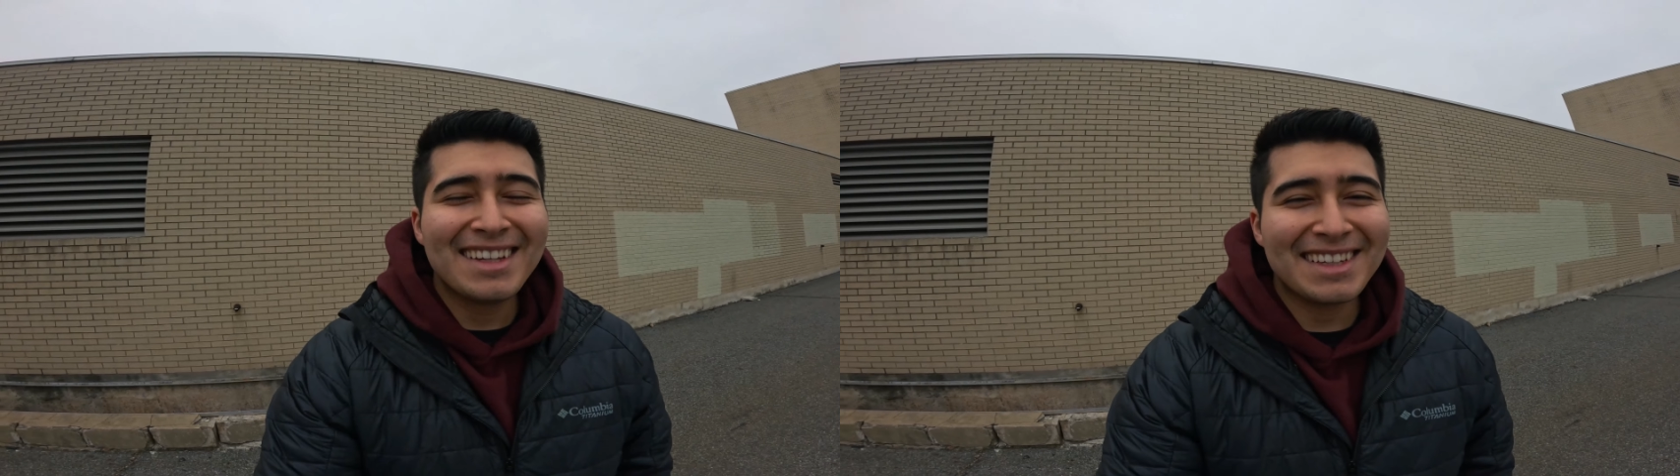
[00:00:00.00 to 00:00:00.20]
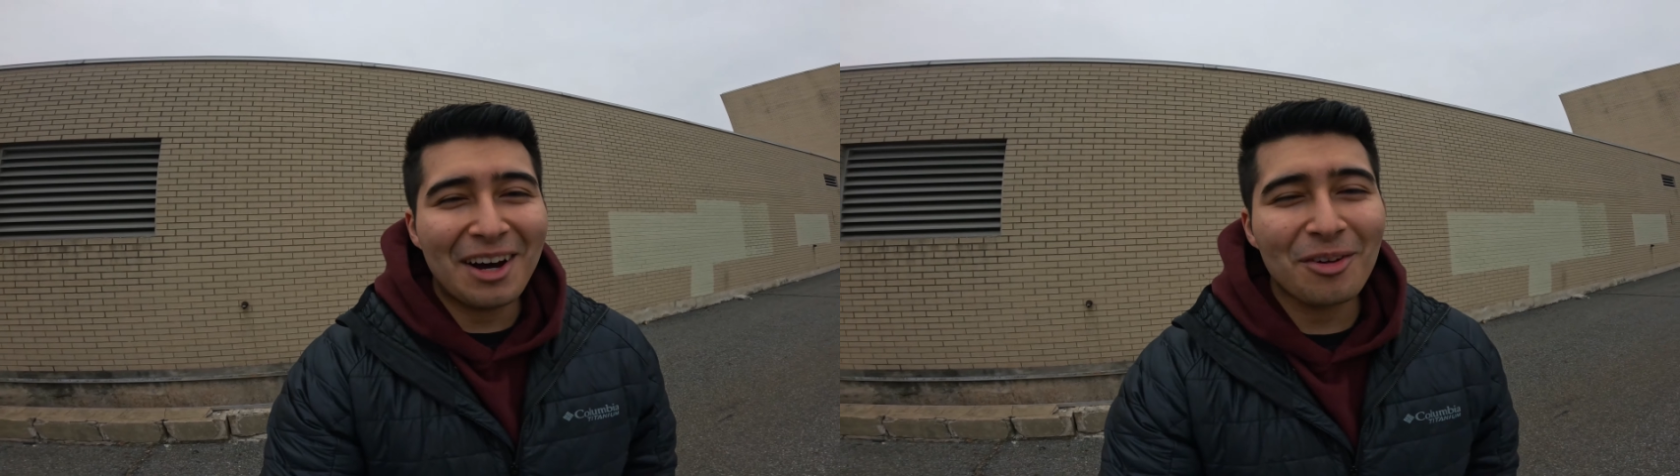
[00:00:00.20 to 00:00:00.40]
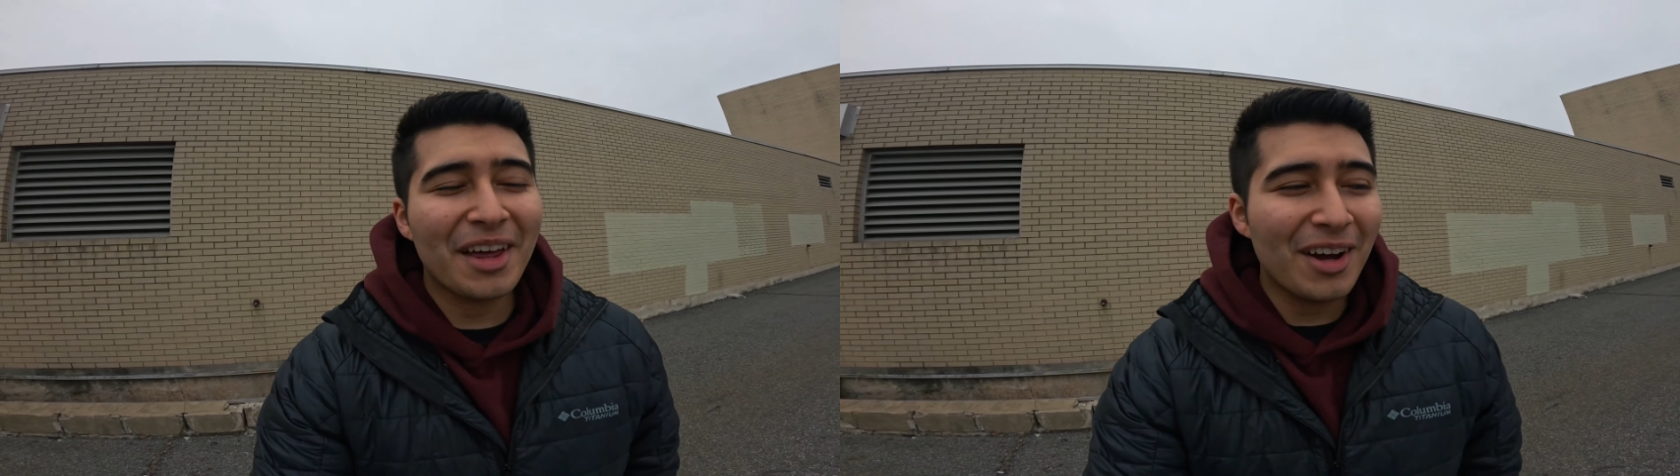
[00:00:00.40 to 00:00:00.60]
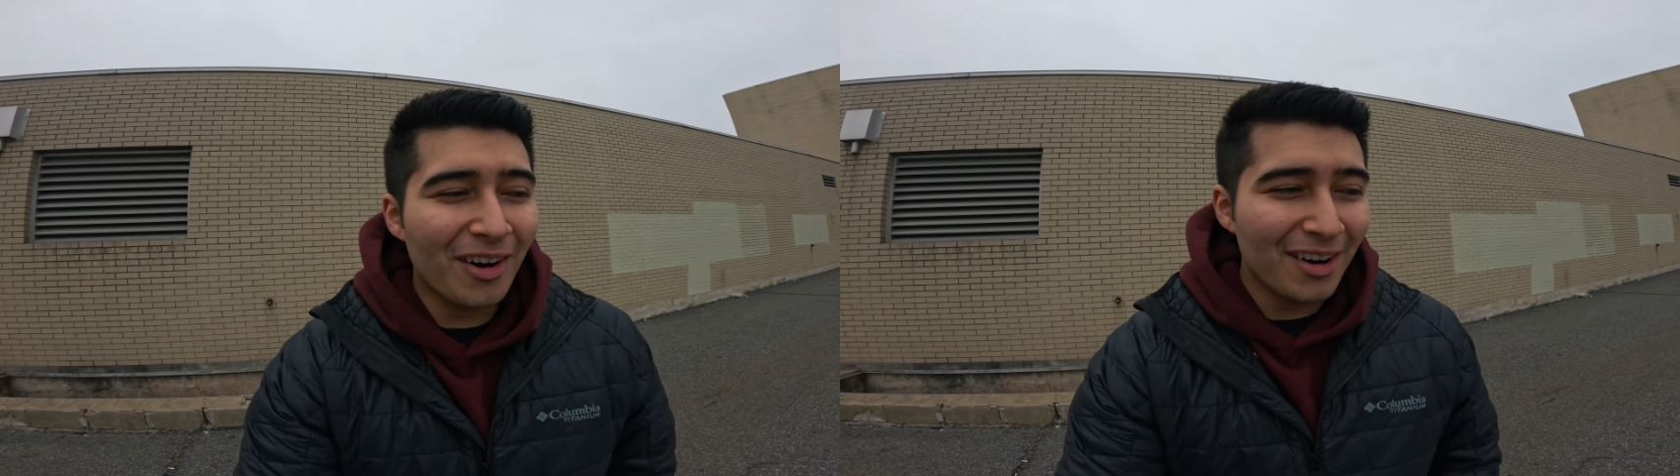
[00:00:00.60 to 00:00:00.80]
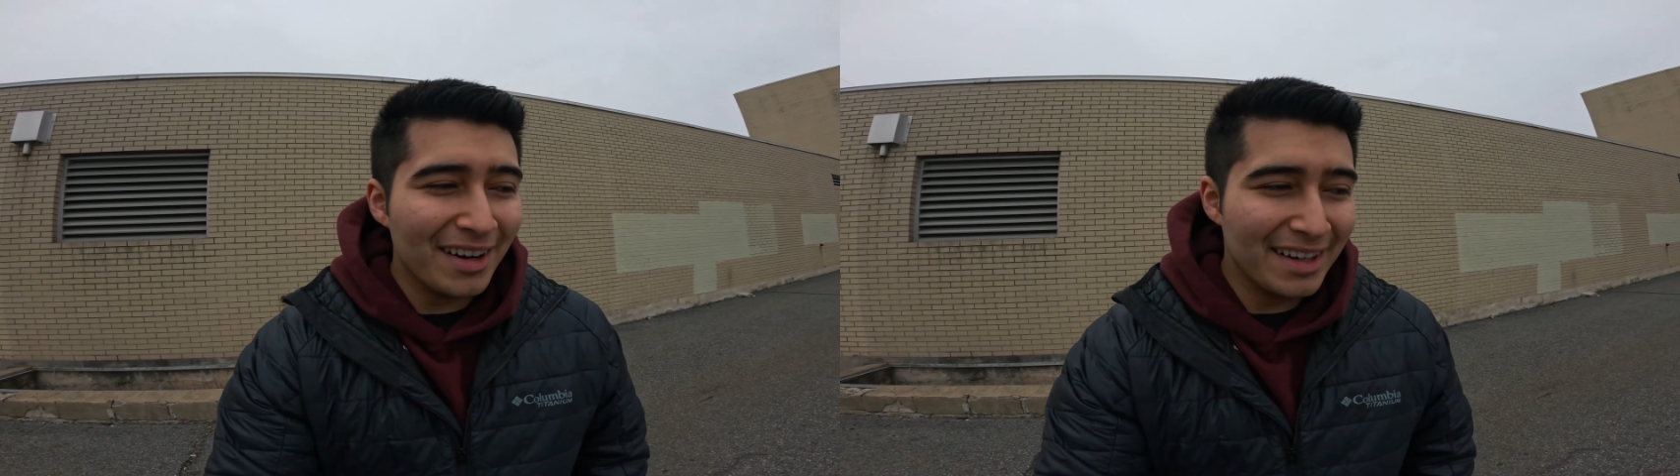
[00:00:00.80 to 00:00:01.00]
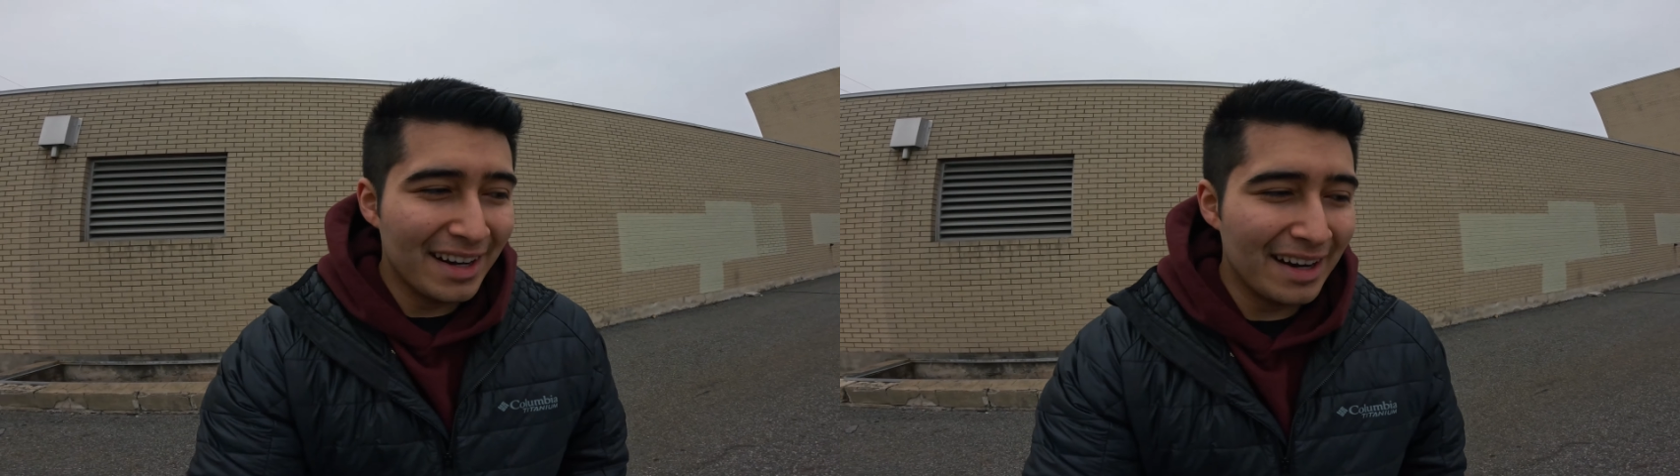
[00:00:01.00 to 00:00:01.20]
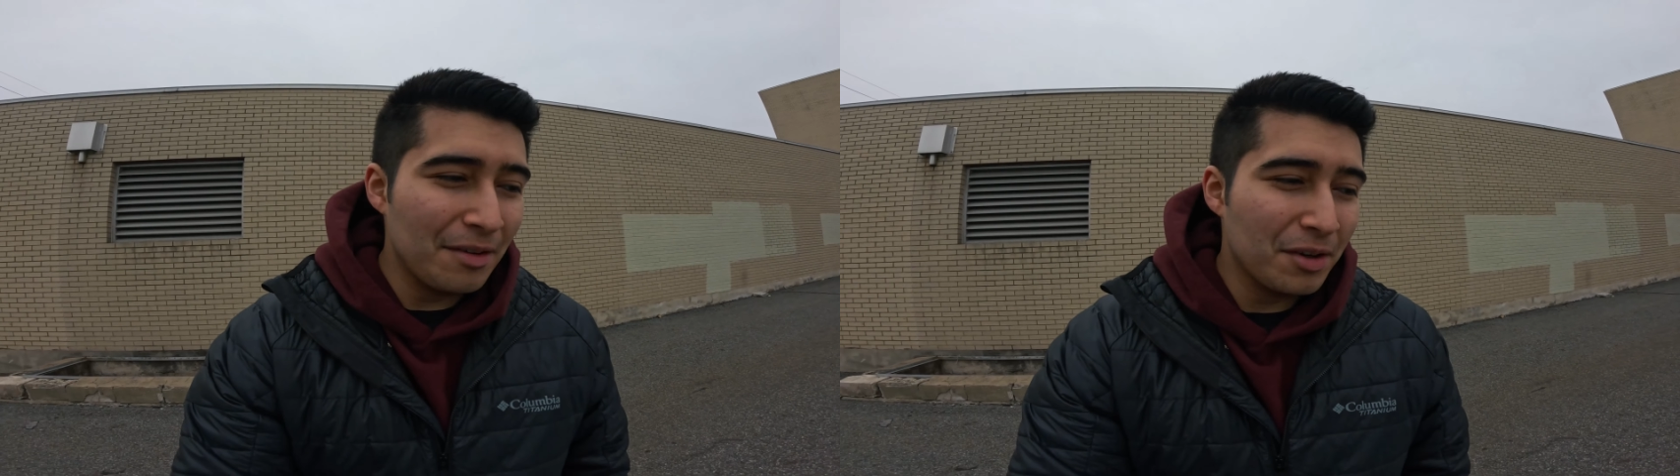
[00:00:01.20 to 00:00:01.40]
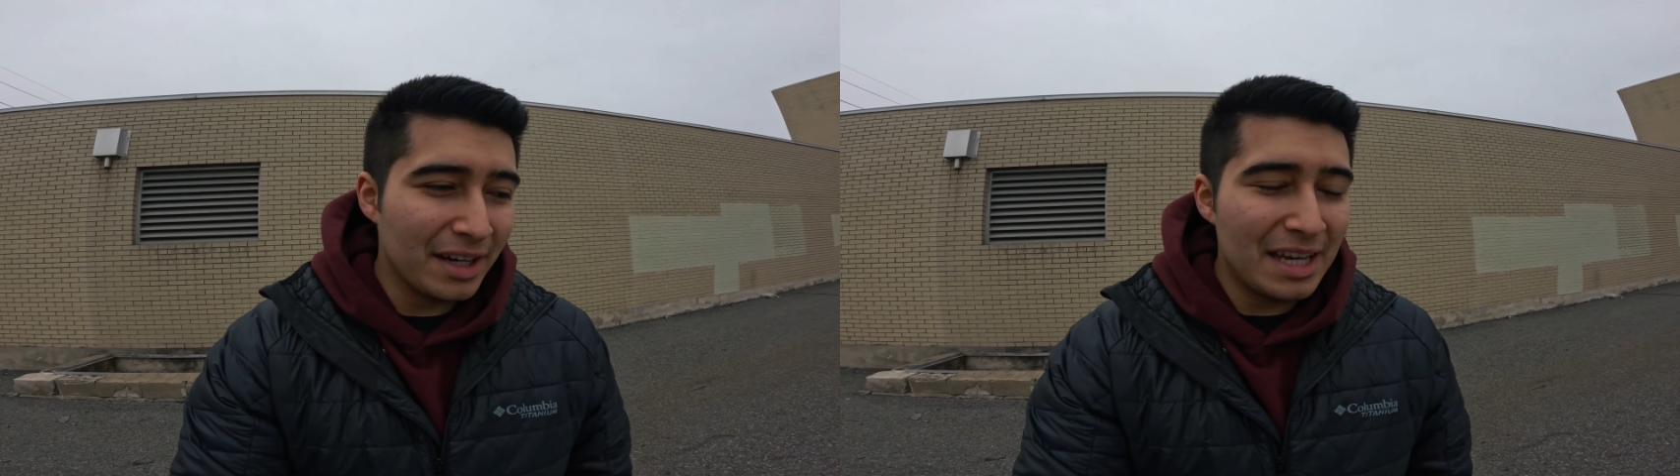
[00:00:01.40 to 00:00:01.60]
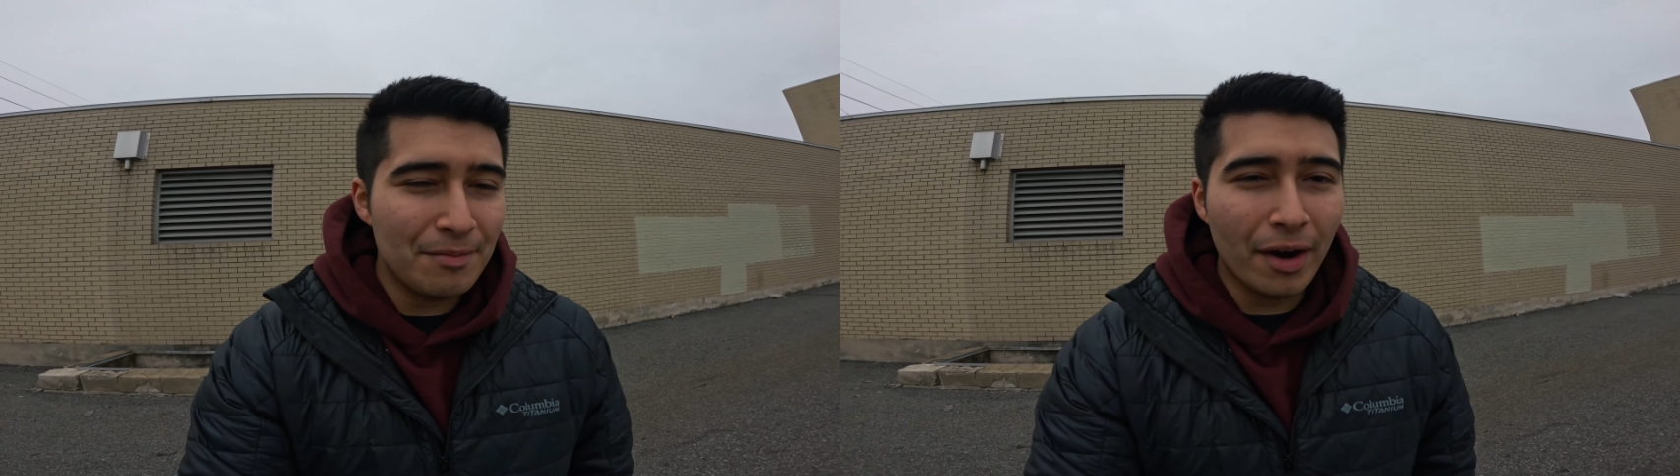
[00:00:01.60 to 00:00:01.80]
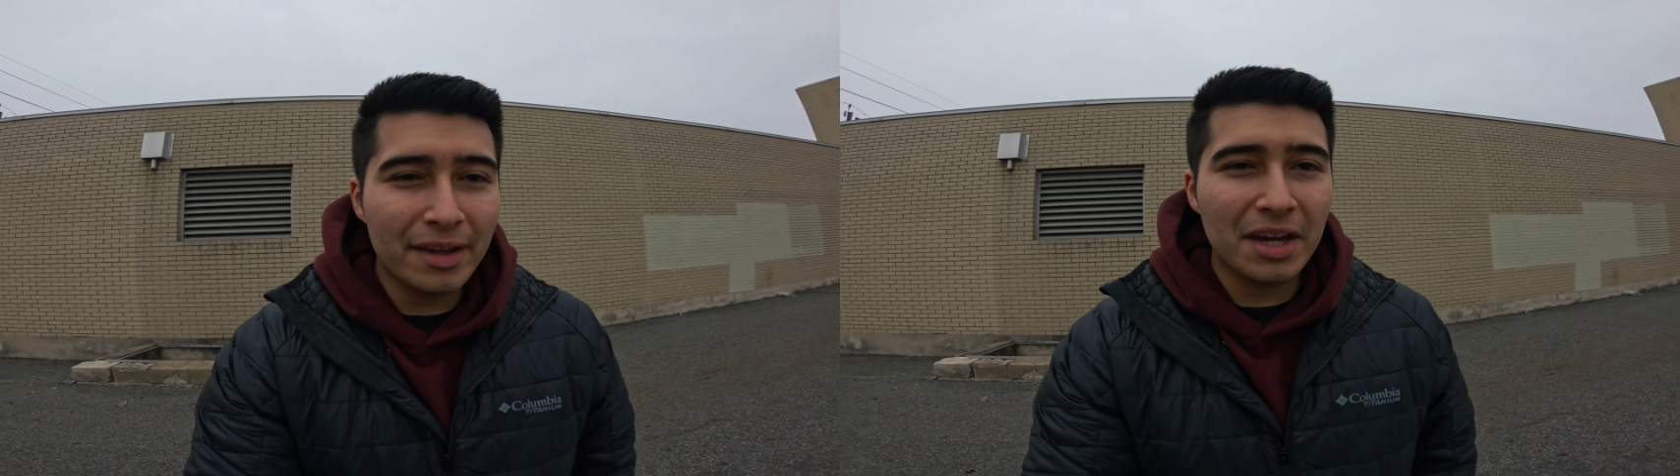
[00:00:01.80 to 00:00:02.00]
to hell they are and how they're going to
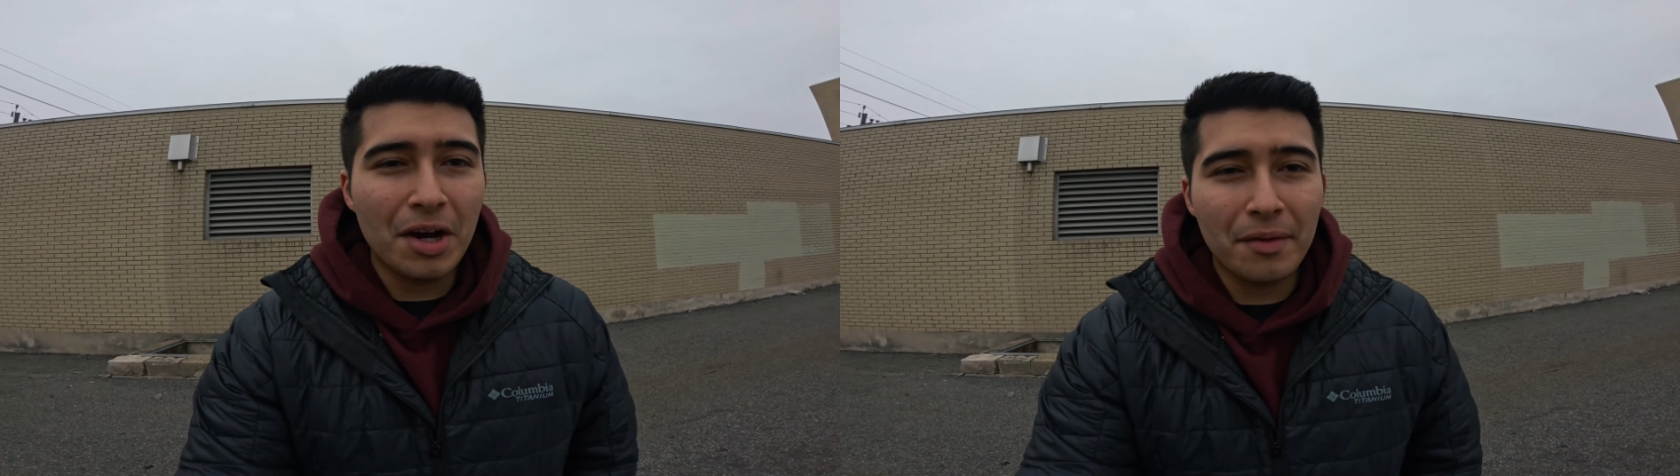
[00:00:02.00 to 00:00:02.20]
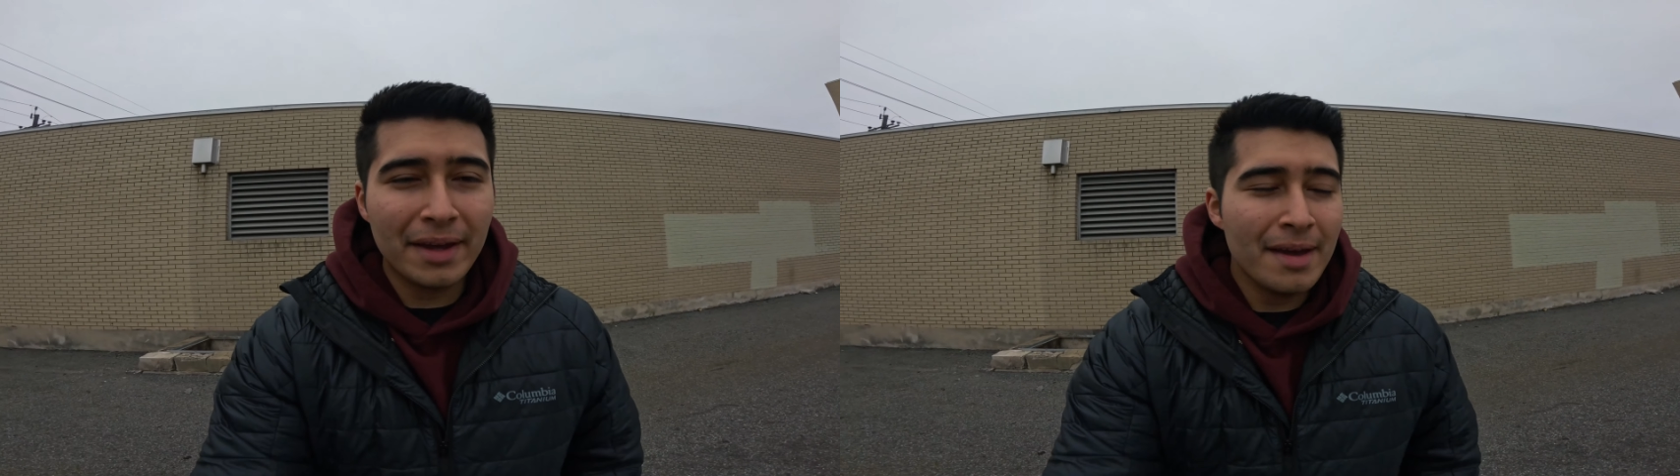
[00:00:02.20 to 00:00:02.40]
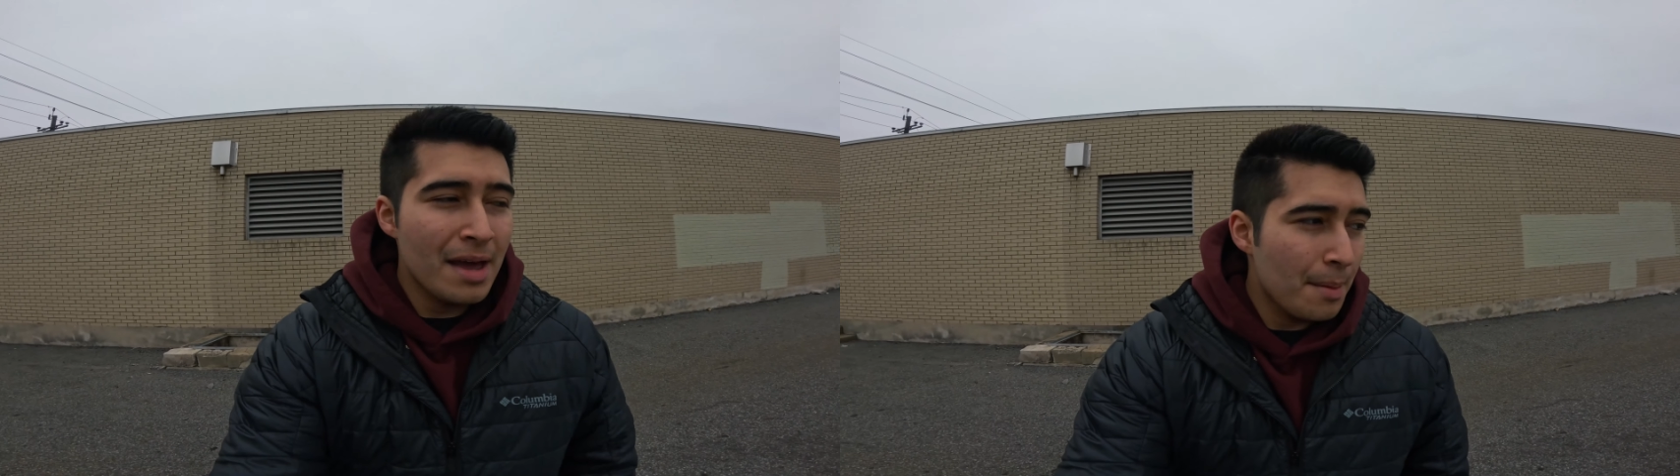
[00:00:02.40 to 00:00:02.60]
keep running and going.